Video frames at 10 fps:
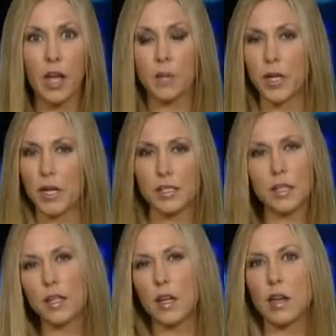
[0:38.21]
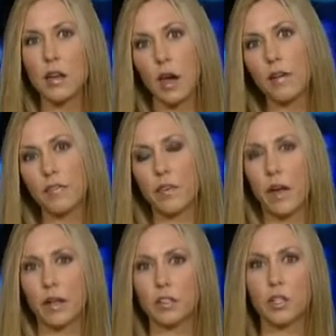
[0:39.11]
I mean, isn't it enough
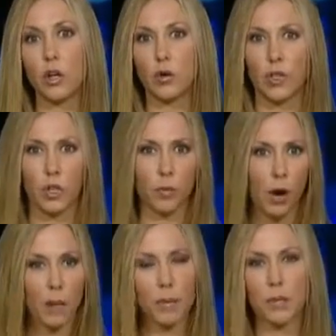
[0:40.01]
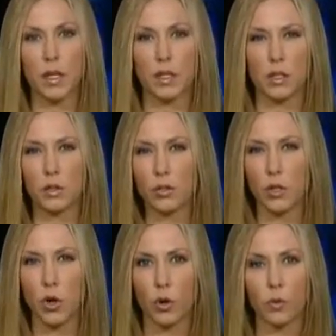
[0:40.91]
uh, to know that you're probably going to lose
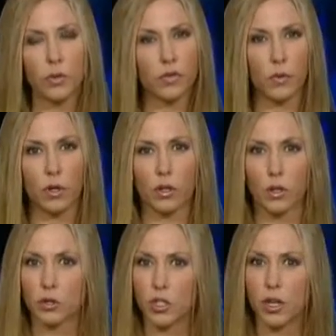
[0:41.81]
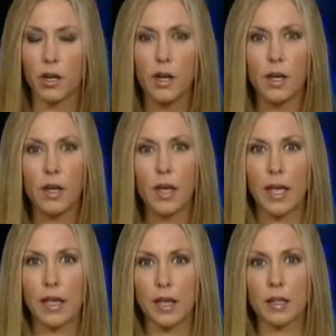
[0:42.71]
your home to foreclosure?
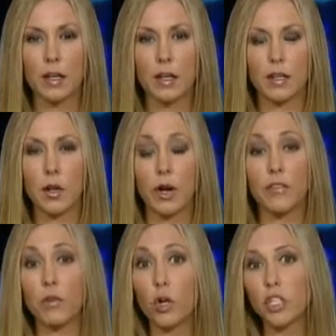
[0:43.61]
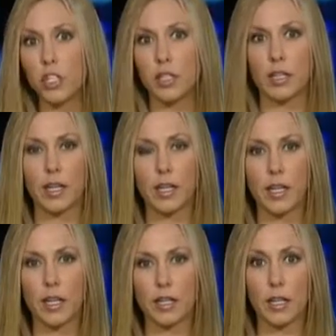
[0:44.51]
Right. And, you know, unfortunately,
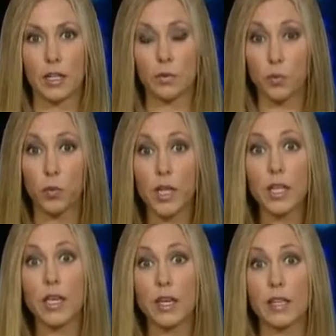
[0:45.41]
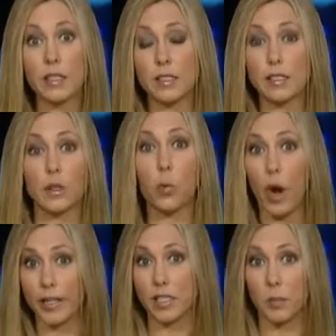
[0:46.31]
it, it really is
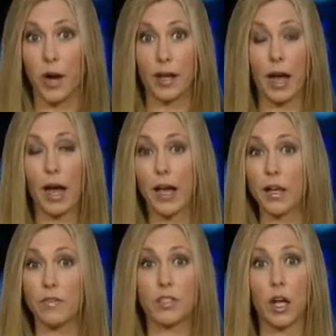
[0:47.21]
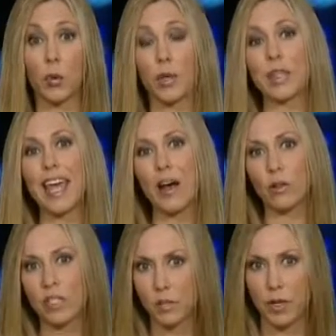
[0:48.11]
widespread. I have dealt with
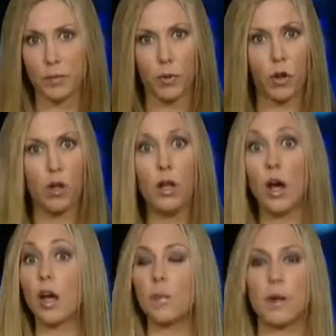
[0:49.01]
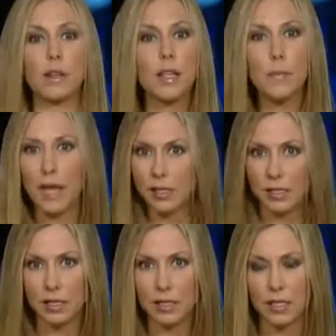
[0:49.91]
countless people on a monthly
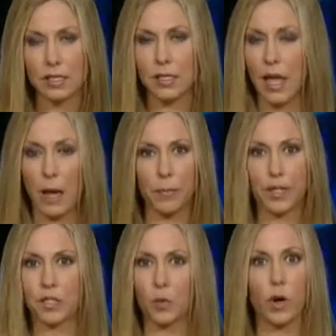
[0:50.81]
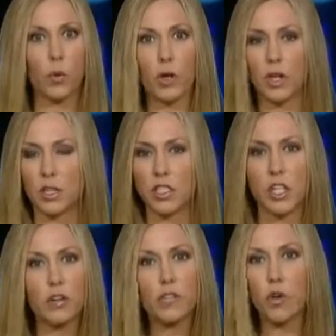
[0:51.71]
basis. This happens where we'll get a
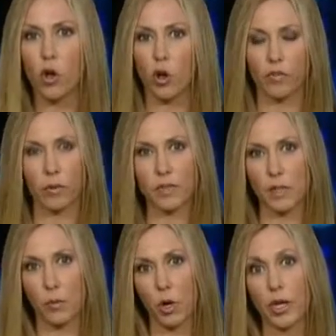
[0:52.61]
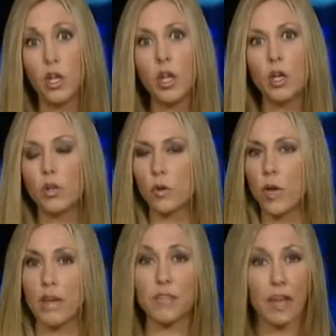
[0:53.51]
tearful call from someone
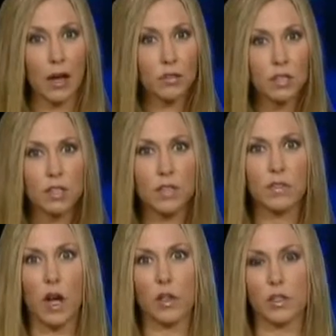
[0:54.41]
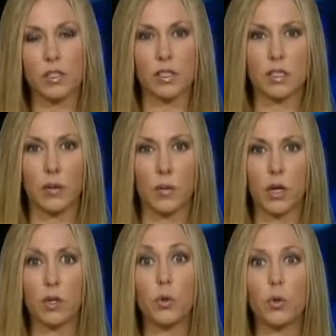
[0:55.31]
who gave thousands of dollars to
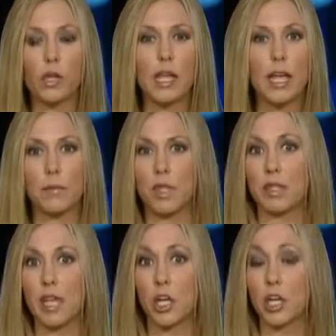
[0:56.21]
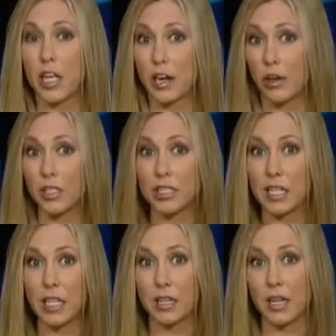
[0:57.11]
someone who claimed claimed that they could
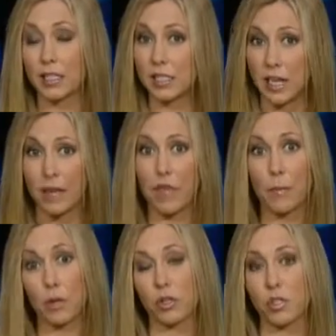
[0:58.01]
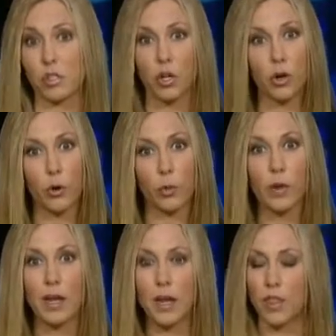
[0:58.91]
guarantee they could save that person's
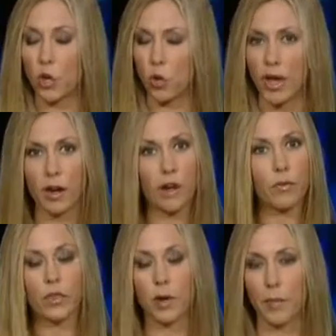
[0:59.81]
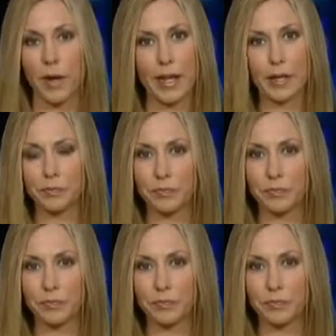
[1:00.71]
home and then ran off with their money.